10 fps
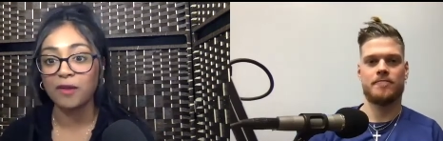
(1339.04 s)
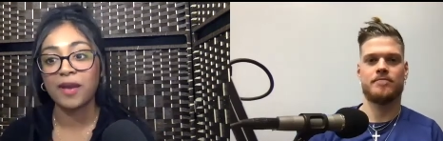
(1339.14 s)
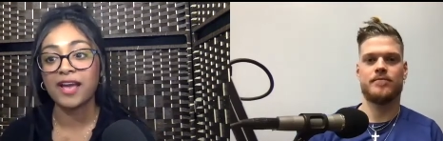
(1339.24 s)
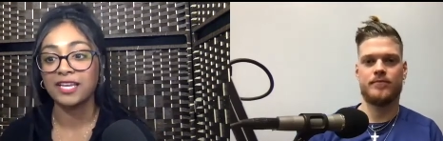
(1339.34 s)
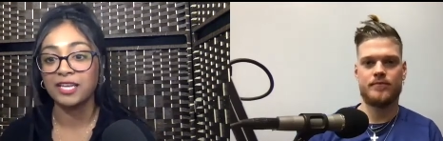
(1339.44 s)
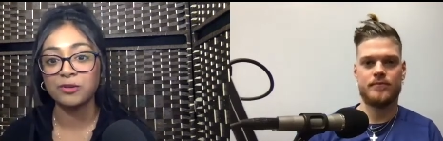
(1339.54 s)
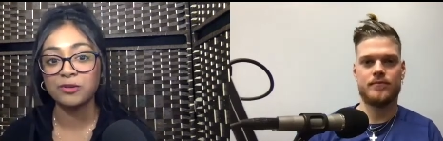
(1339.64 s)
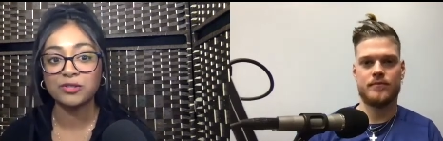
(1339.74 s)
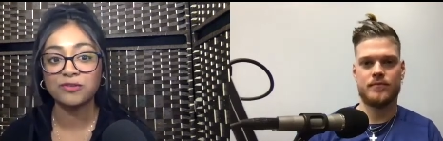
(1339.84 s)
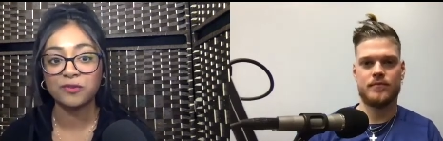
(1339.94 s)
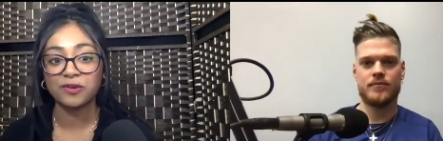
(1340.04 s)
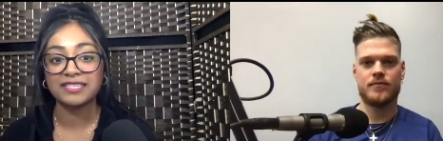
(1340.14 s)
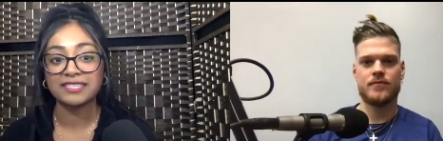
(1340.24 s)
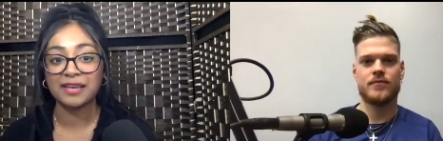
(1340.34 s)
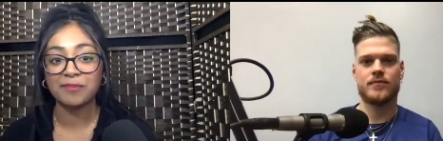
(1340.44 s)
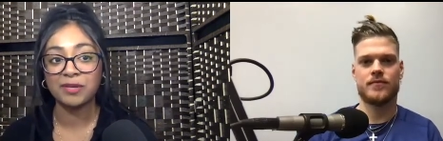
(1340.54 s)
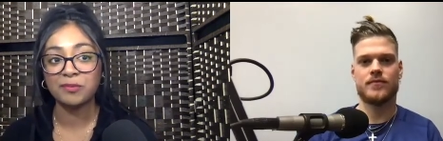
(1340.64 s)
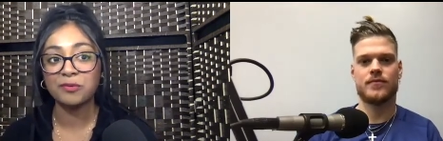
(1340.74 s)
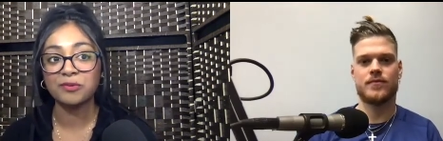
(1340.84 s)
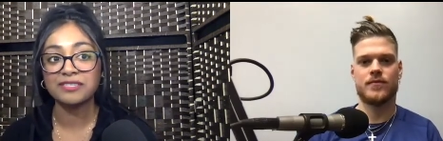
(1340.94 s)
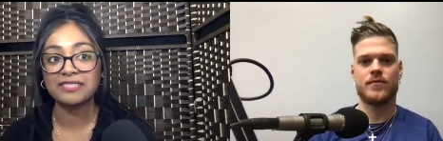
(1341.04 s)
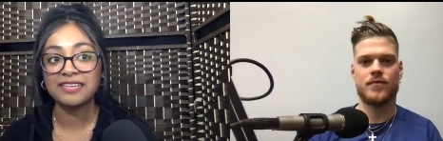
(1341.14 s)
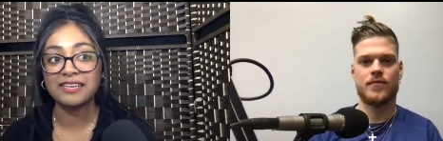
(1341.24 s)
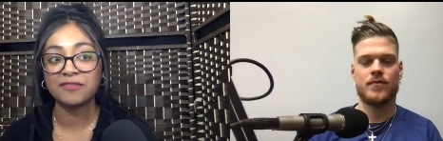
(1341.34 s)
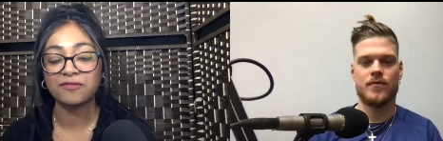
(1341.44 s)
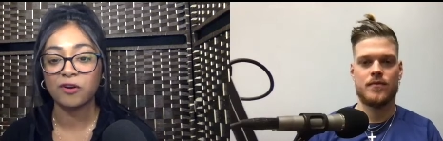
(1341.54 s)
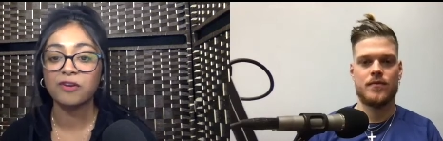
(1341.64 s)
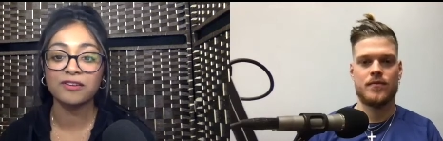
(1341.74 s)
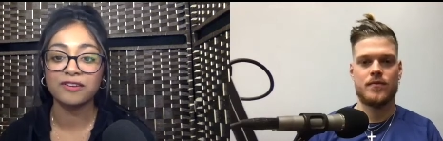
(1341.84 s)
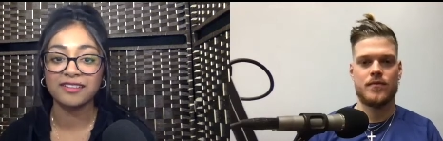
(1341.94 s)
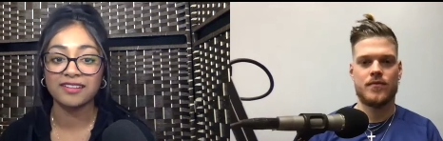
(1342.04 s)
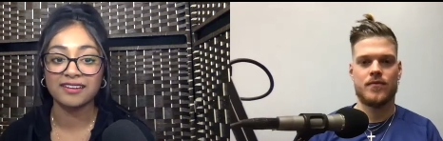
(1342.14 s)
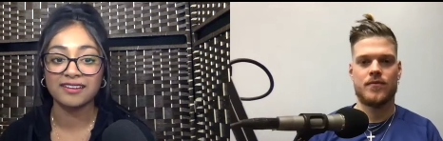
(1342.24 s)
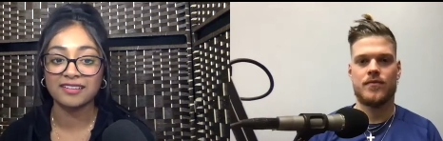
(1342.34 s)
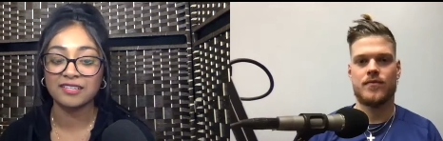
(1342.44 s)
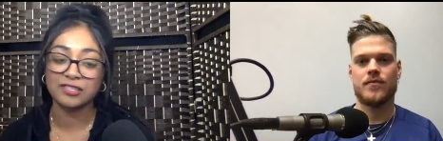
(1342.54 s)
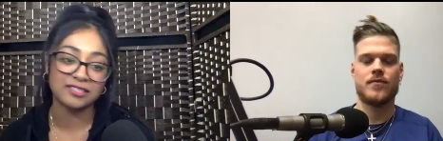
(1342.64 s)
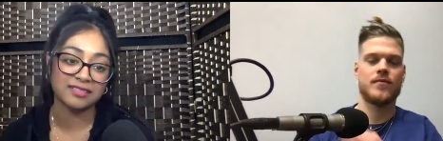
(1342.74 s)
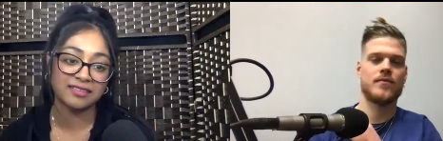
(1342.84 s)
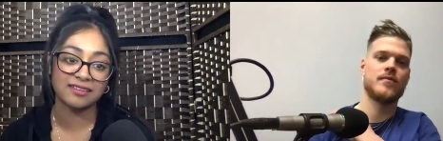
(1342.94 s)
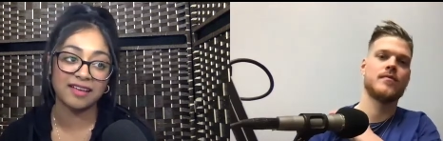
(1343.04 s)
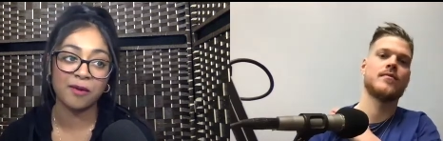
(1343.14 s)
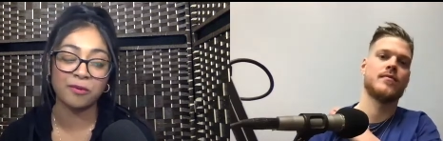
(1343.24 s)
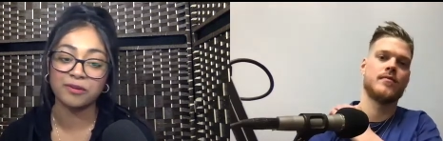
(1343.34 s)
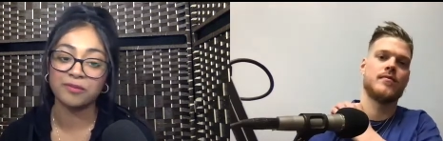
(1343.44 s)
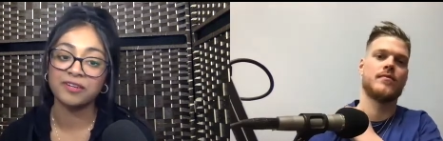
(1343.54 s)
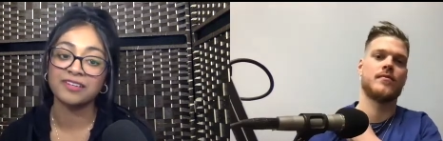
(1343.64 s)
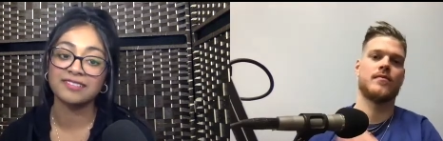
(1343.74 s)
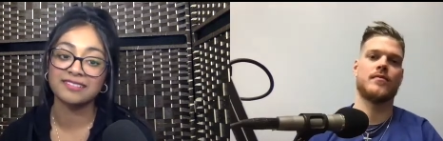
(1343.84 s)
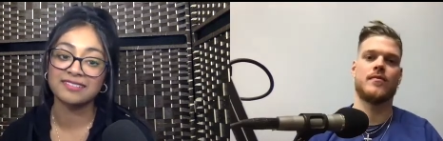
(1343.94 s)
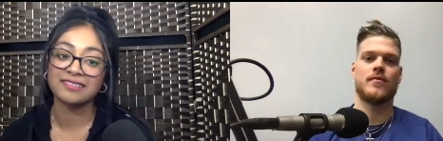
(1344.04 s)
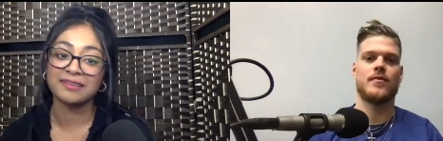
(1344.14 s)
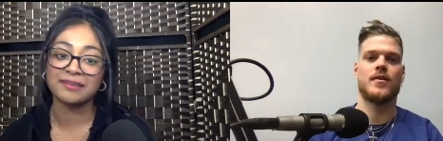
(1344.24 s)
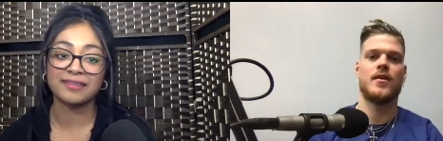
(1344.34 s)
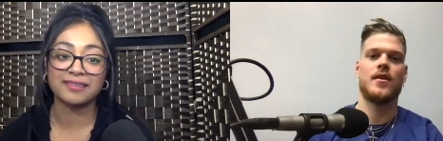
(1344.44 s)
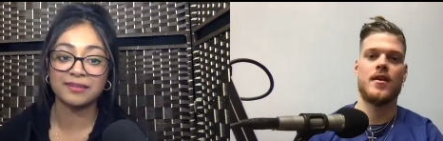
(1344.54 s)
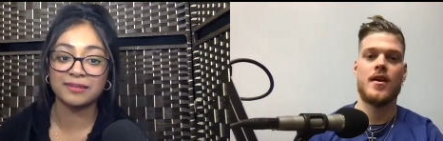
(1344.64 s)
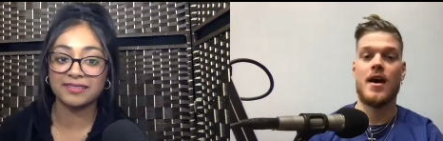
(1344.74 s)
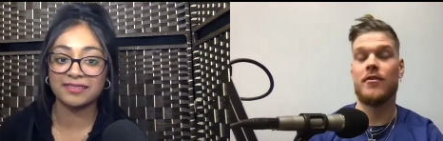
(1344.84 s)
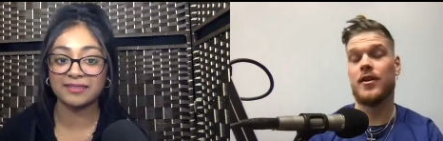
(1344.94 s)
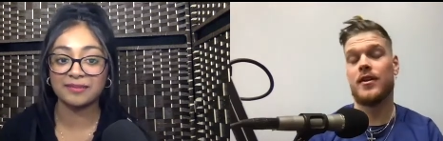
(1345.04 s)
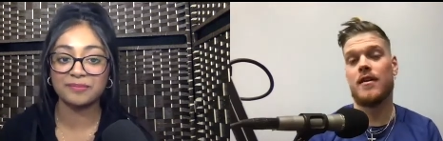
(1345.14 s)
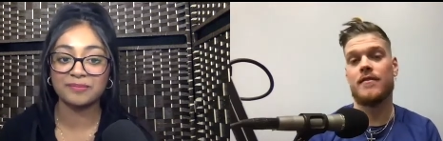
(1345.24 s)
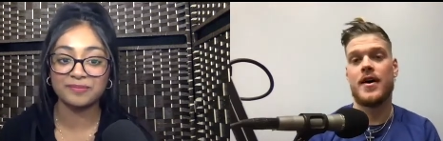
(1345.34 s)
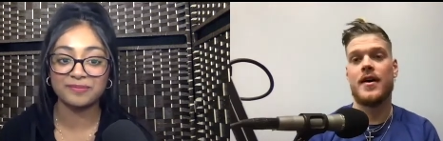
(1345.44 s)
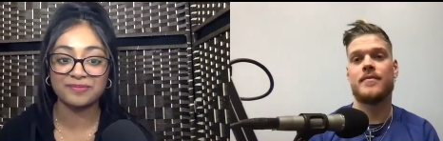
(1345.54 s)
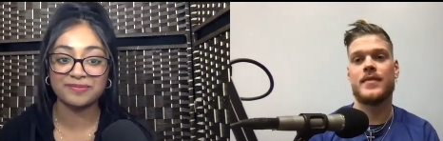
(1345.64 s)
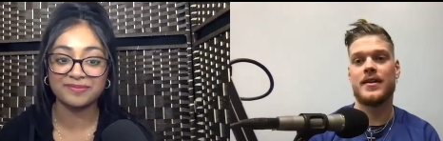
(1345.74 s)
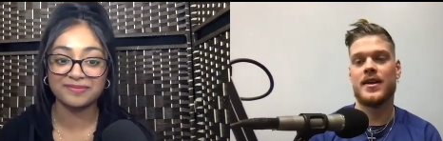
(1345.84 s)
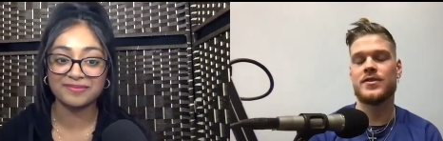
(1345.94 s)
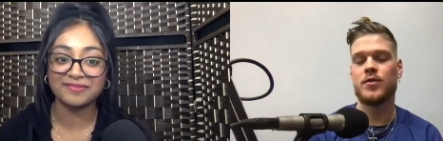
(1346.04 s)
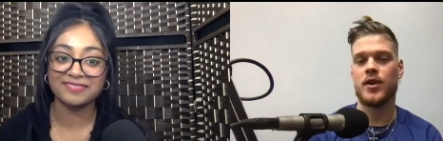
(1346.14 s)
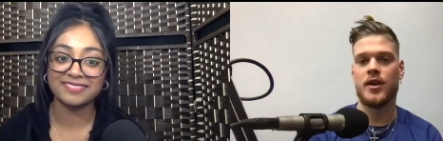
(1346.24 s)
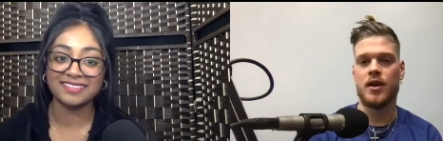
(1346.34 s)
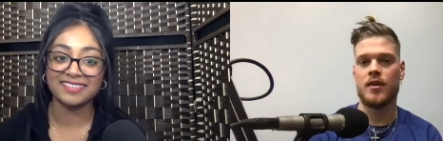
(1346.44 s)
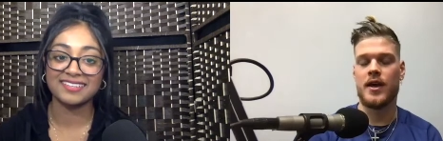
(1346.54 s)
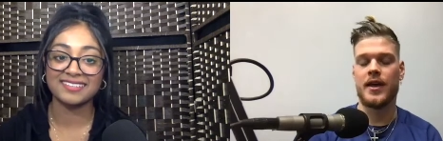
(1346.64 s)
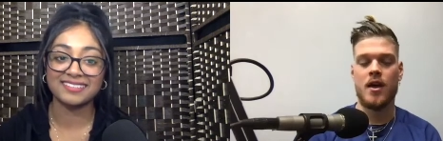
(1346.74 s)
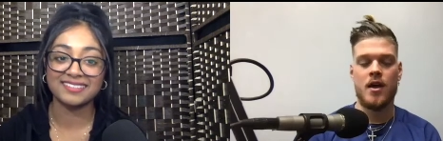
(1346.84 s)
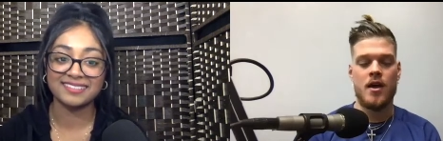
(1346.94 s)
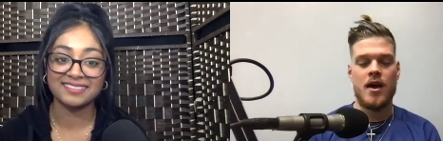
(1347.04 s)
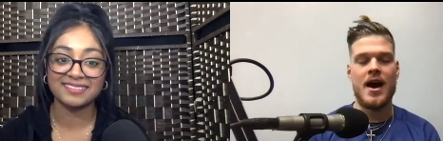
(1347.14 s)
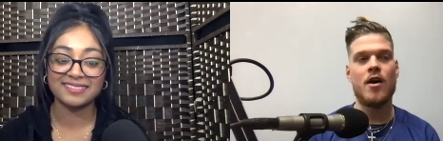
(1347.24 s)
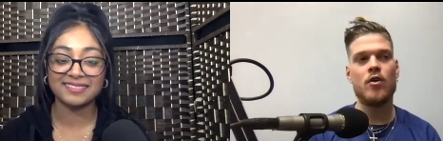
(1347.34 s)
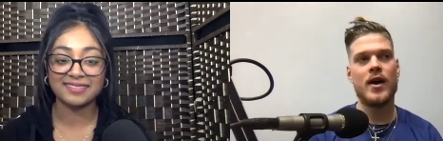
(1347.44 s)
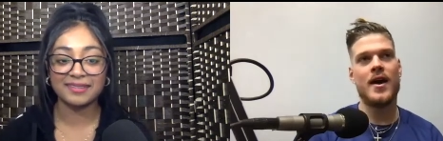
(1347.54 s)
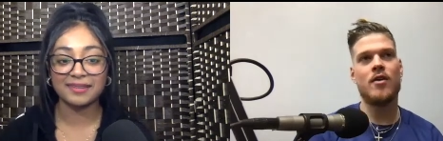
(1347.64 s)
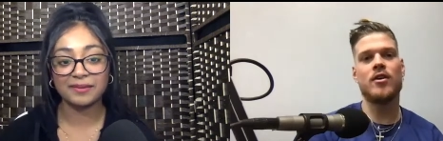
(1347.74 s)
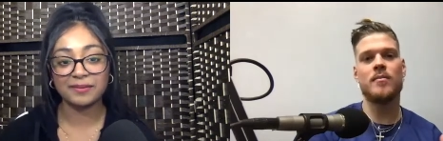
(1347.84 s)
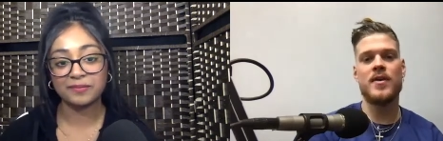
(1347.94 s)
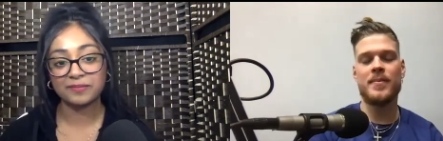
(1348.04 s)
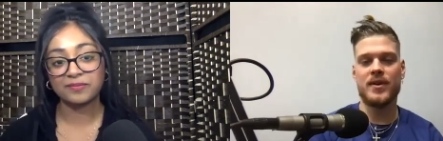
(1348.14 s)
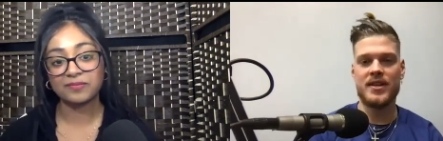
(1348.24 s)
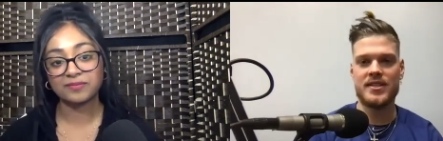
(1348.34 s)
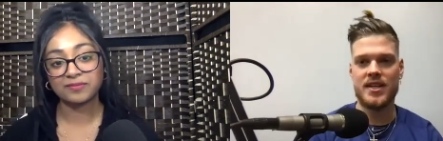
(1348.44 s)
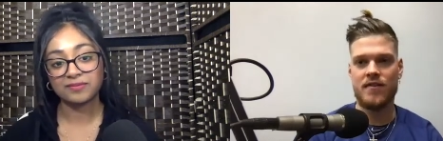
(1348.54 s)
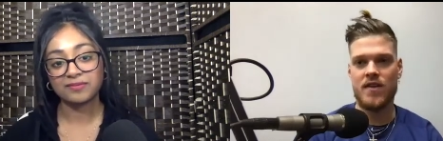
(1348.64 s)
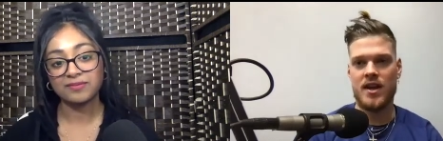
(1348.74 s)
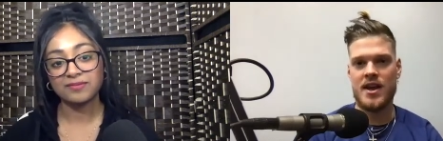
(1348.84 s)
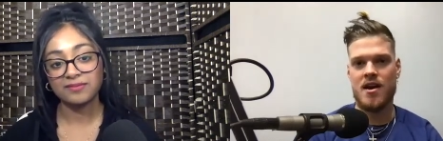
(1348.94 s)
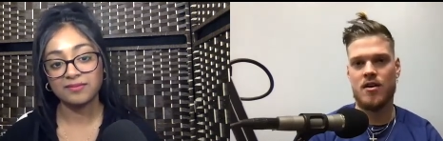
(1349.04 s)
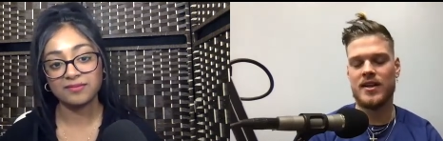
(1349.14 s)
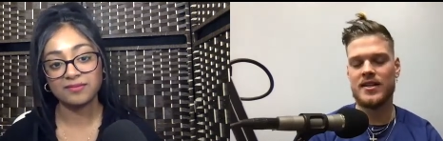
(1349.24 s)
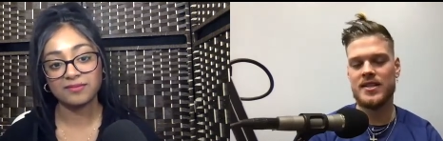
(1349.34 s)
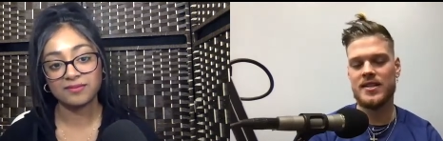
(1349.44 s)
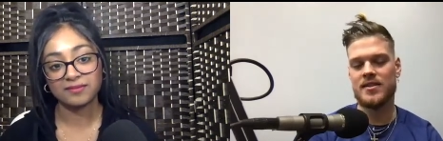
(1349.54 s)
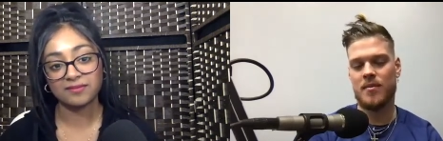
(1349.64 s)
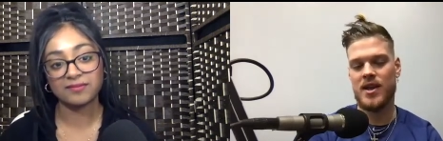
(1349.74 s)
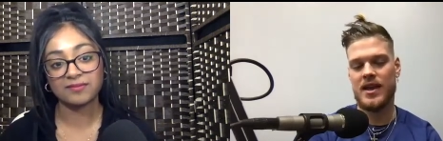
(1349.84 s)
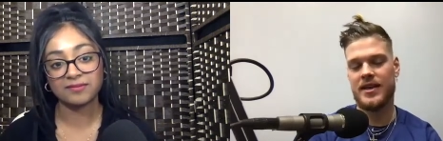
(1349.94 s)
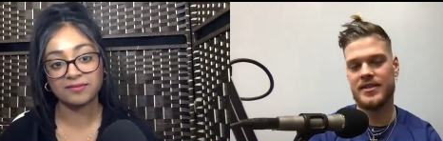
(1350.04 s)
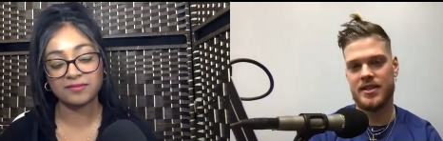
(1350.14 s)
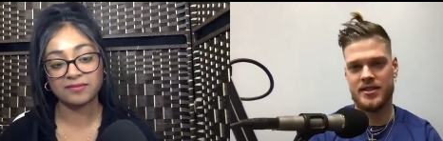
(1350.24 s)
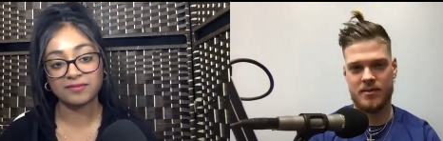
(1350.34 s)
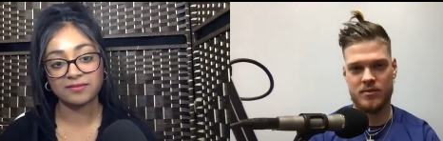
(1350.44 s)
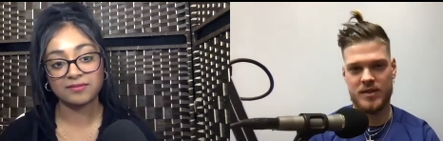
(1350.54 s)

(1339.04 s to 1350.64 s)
Speaker 1: back and you use your voice like people will see farther than than just the outward appearance
Speaker 2: i really love that that that's really good like how how can people listening right now let's say somebody is in a similar